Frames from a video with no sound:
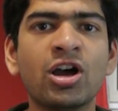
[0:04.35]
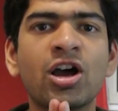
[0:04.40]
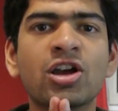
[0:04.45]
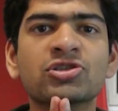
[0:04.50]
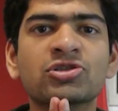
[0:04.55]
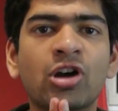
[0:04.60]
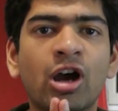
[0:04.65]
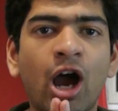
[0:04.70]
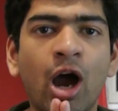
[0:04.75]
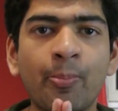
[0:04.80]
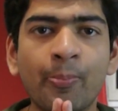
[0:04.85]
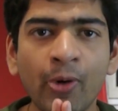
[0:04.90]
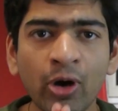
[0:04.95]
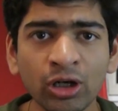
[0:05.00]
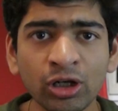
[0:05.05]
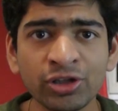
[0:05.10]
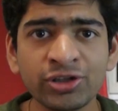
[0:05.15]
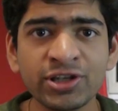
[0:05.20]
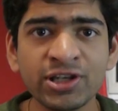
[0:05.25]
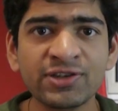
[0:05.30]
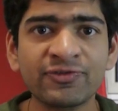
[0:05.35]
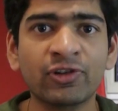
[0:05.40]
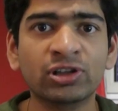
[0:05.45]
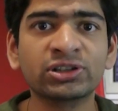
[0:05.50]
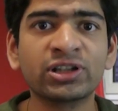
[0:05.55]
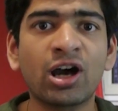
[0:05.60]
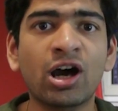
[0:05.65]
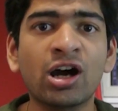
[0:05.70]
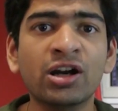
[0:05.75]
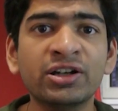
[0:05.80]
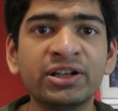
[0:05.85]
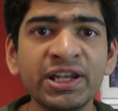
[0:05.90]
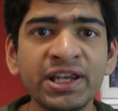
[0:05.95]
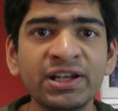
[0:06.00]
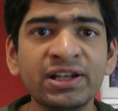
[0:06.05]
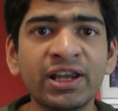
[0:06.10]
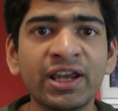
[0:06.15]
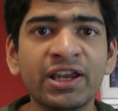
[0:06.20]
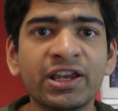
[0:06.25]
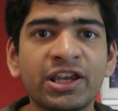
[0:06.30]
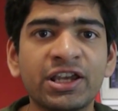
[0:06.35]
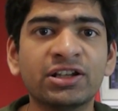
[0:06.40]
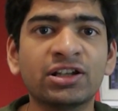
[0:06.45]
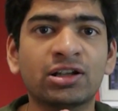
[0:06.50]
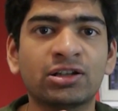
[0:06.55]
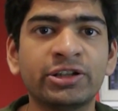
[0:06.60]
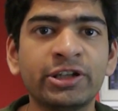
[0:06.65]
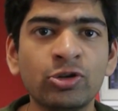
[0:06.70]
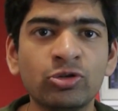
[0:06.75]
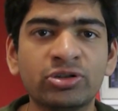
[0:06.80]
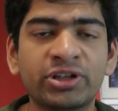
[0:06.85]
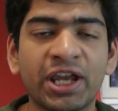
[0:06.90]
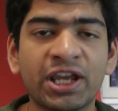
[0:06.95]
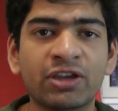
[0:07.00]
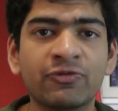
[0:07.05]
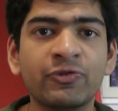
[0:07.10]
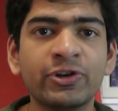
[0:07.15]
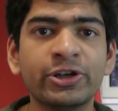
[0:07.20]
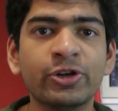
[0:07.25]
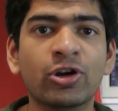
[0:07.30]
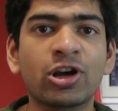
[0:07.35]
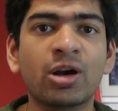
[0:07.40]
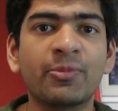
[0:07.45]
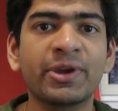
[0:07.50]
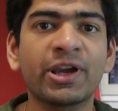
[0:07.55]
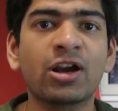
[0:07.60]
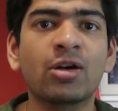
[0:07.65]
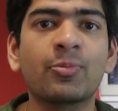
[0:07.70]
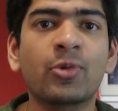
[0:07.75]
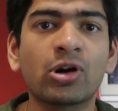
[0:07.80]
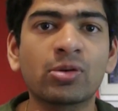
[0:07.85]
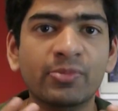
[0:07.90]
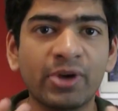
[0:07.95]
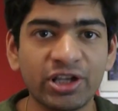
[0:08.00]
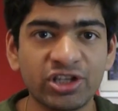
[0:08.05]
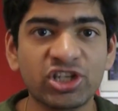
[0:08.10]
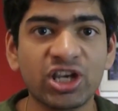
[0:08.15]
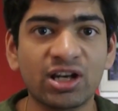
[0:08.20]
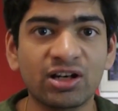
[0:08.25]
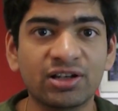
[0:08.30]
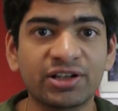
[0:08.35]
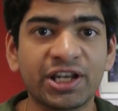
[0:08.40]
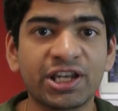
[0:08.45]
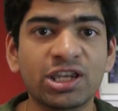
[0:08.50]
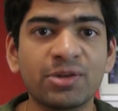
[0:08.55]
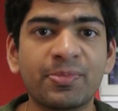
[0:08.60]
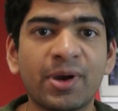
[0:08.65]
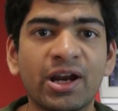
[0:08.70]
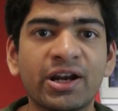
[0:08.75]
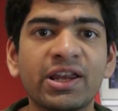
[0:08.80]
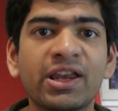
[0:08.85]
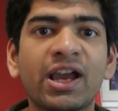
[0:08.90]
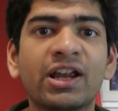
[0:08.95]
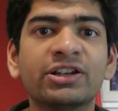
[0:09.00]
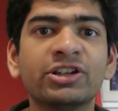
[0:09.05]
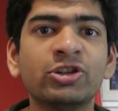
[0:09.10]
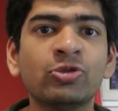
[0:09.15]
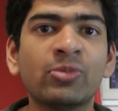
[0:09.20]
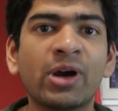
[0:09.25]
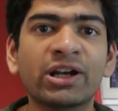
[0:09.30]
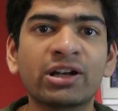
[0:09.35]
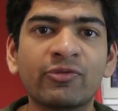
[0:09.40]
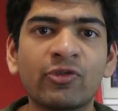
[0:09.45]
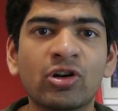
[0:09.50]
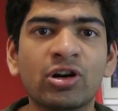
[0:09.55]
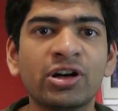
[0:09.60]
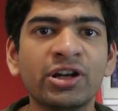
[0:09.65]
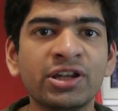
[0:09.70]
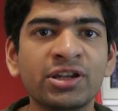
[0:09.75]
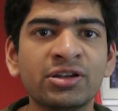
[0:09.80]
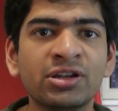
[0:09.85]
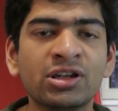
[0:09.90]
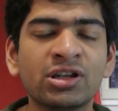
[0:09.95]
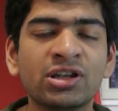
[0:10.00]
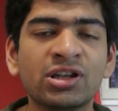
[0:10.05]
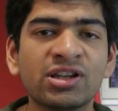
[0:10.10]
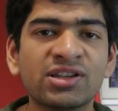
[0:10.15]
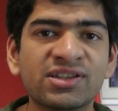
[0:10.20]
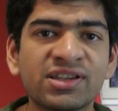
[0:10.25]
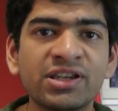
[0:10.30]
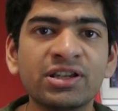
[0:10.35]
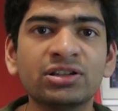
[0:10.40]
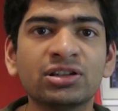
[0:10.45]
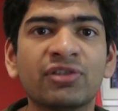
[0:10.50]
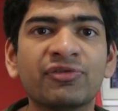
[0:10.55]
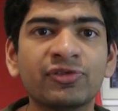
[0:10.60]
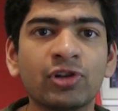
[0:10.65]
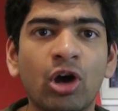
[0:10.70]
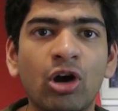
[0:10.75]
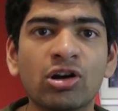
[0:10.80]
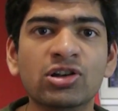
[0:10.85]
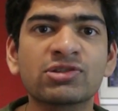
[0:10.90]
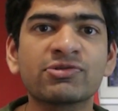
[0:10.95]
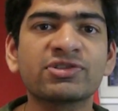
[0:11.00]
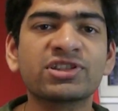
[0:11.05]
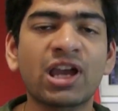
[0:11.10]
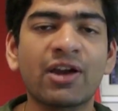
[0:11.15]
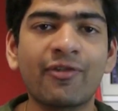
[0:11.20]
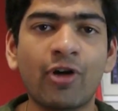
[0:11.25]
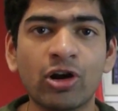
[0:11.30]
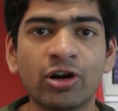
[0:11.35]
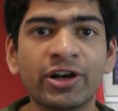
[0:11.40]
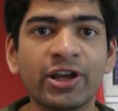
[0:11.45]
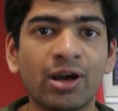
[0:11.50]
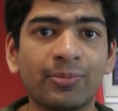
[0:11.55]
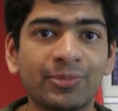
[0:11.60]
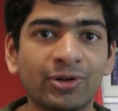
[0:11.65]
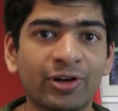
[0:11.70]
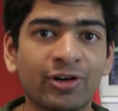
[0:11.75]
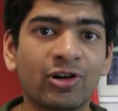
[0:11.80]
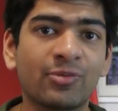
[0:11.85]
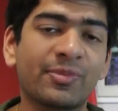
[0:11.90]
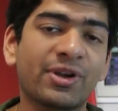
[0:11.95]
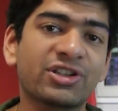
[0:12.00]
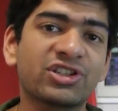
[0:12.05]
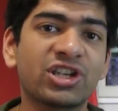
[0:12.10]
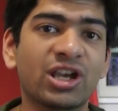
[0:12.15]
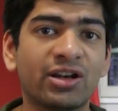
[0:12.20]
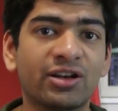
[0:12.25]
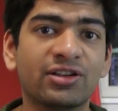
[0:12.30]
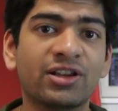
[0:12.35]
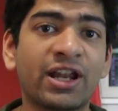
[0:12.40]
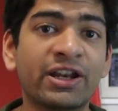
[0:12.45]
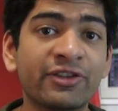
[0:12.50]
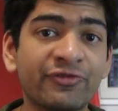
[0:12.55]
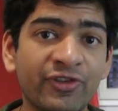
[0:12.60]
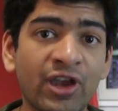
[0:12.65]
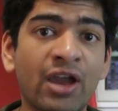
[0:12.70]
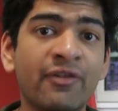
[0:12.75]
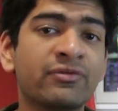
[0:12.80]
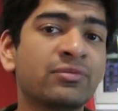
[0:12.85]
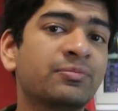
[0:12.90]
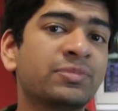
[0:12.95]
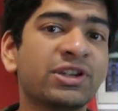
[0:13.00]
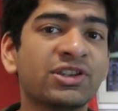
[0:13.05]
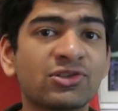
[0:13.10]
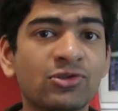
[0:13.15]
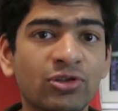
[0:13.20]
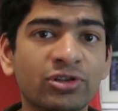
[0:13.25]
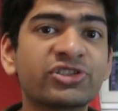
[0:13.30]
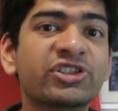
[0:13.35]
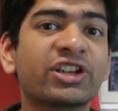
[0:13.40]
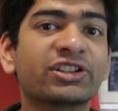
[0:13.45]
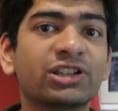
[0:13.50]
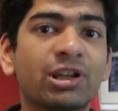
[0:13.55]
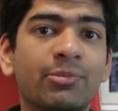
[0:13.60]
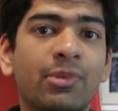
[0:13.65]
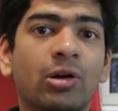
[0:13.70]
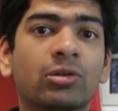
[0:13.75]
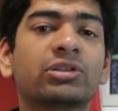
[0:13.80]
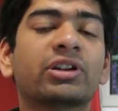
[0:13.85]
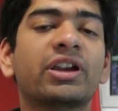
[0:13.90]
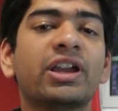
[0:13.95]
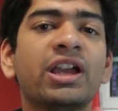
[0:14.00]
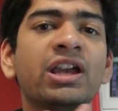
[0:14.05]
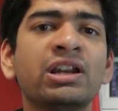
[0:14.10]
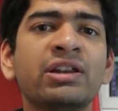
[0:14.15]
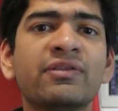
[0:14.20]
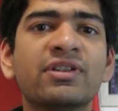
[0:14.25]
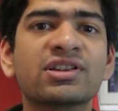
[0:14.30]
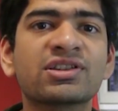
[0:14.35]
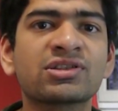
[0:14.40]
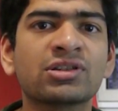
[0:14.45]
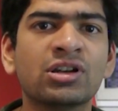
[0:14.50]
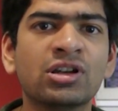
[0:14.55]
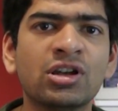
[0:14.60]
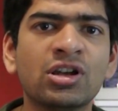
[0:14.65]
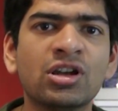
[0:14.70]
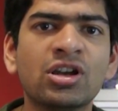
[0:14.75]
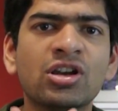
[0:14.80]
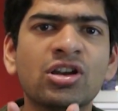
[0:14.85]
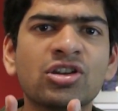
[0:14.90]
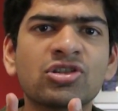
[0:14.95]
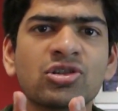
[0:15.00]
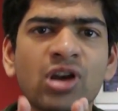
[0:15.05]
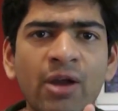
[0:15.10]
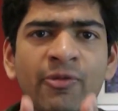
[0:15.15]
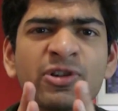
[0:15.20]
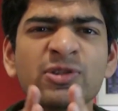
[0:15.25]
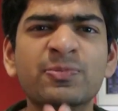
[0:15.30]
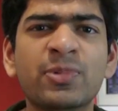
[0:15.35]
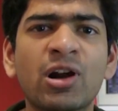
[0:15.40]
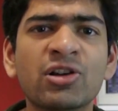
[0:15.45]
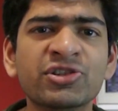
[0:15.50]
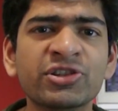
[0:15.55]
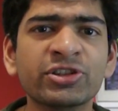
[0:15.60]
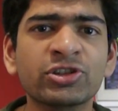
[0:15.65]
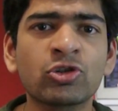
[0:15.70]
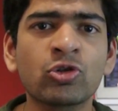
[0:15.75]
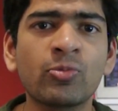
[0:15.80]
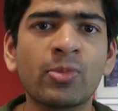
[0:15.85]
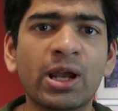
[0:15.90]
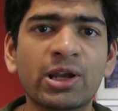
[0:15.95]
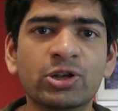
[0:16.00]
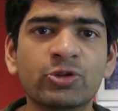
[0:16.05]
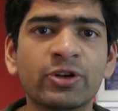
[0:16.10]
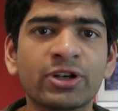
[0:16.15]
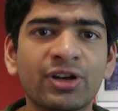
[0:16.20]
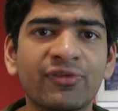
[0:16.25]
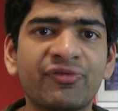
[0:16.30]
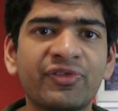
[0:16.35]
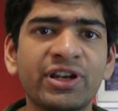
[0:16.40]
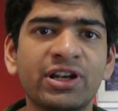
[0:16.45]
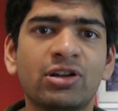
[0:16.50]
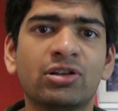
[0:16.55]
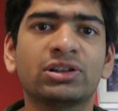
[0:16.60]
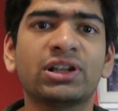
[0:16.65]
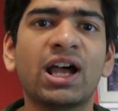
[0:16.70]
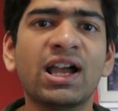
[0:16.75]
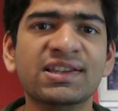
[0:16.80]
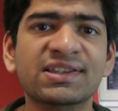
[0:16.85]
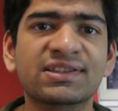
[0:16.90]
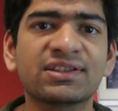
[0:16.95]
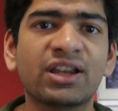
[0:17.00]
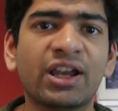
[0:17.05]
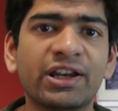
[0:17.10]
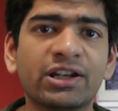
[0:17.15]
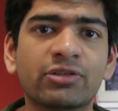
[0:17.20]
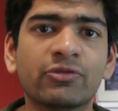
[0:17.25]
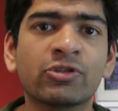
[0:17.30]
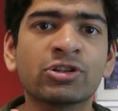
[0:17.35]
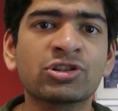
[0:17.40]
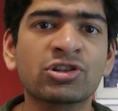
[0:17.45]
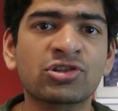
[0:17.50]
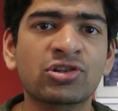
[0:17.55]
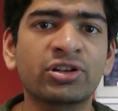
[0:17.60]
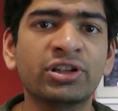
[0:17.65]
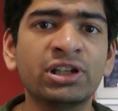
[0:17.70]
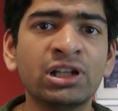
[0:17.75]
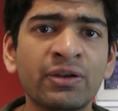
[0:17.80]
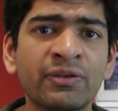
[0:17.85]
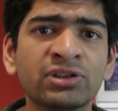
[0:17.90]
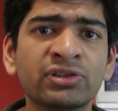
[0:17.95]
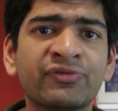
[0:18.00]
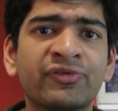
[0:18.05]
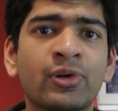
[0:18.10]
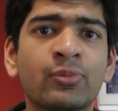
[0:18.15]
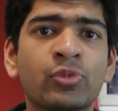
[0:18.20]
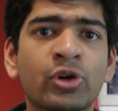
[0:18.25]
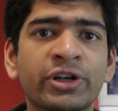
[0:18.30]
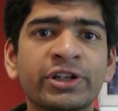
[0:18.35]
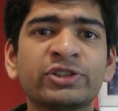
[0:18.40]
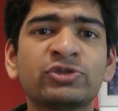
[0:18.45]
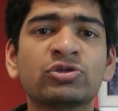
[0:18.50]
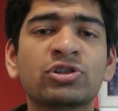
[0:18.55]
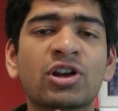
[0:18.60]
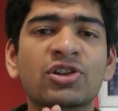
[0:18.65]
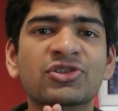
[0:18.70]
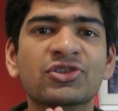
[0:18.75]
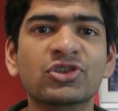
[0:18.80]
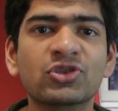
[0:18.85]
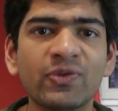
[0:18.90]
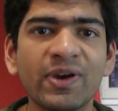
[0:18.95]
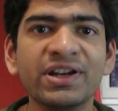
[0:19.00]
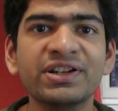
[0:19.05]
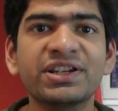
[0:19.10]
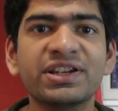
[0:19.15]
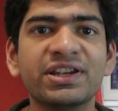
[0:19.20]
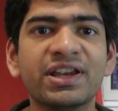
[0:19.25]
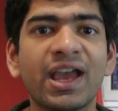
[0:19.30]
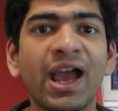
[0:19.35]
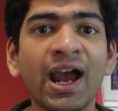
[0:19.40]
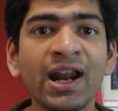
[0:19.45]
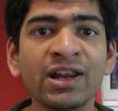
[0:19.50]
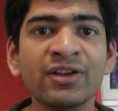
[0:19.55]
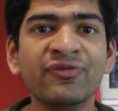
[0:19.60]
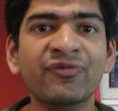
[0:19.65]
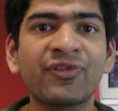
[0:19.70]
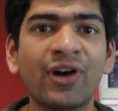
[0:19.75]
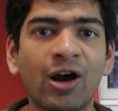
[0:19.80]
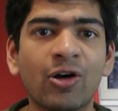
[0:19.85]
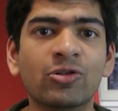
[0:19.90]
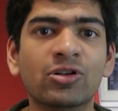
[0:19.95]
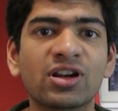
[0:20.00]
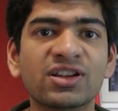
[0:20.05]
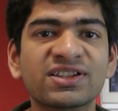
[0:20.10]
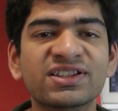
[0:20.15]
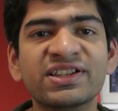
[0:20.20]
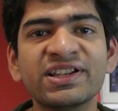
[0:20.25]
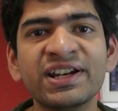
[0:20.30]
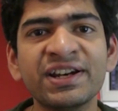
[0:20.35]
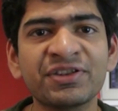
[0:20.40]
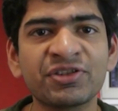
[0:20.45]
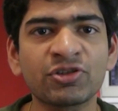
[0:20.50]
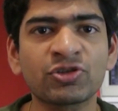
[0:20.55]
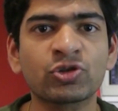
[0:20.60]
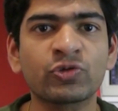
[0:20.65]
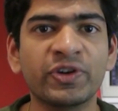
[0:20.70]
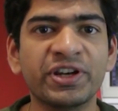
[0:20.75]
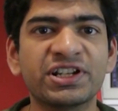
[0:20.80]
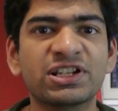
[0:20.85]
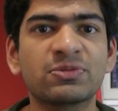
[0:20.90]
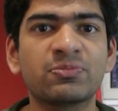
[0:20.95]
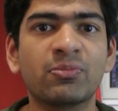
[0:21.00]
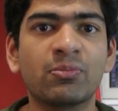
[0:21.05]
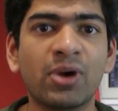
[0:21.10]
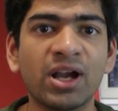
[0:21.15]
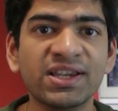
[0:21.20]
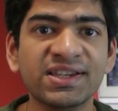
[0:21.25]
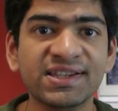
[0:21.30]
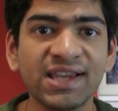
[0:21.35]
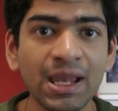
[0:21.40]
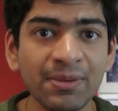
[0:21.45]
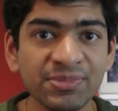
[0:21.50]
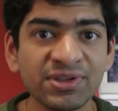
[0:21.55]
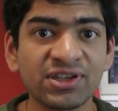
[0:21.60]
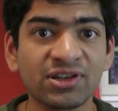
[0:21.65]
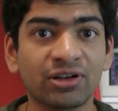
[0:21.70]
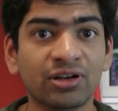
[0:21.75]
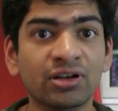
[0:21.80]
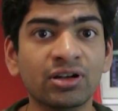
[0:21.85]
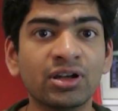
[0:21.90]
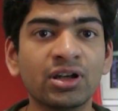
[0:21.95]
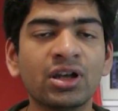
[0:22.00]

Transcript: So apologies for the delay in a new tech video coming up on my channel Techie Paddy, and you might have already seen the vlogs which I have already uploaded on my channel, and if you haven't, please go check them out. Anyways, so I was browsing through my Twitter feed last night, which was on 11th of February 2020, and I found a series of tweets by Samsung.